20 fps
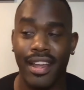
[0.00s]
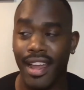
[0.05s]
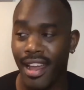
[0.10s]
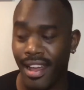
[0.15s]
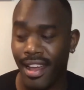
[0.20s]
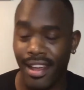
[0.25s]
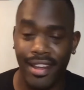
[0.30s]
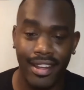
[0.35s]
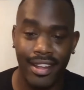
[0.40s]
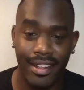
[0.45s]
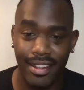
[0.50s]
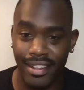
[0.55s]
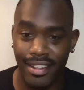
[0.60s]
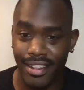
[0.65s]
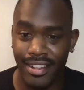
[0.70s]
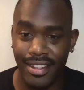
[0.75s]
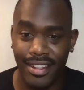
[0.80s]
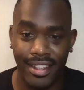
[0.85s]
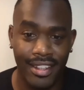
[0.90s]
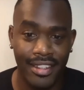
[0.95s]
I
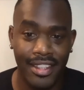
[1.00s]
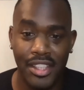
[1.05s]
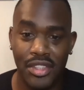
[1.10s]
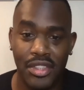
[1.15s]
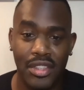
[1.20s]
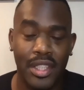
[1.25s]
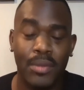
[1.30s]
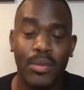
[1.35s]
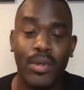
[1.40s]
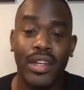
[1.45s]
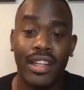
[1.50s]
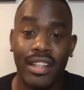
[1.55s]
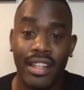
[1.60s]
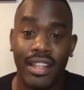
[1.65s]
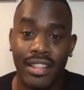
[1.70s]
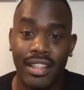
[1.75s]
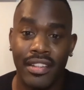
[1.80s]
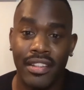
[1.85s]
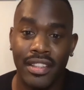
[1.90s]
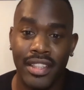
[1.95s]
uh, initially wanted
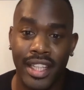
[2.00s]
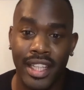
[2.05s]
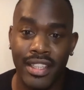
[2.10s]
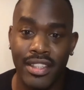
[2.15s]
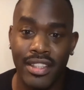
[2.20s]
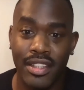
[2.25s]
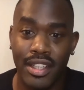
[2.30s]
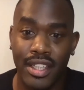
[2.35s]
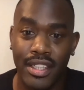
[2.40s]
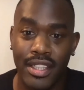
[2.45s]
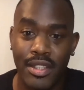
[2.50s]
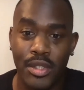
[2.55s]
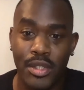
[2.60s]
another dancer